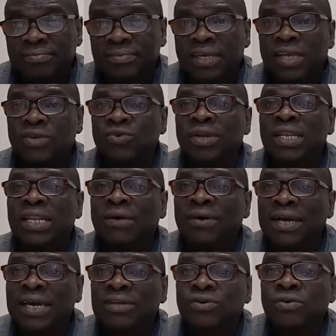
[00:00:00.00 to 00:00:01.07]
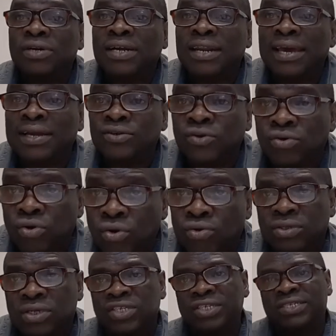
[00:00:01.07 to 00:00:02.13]
Then you will never get to clear to
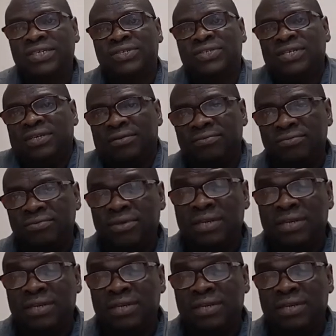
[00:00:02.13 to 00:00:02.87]
close, the CTC.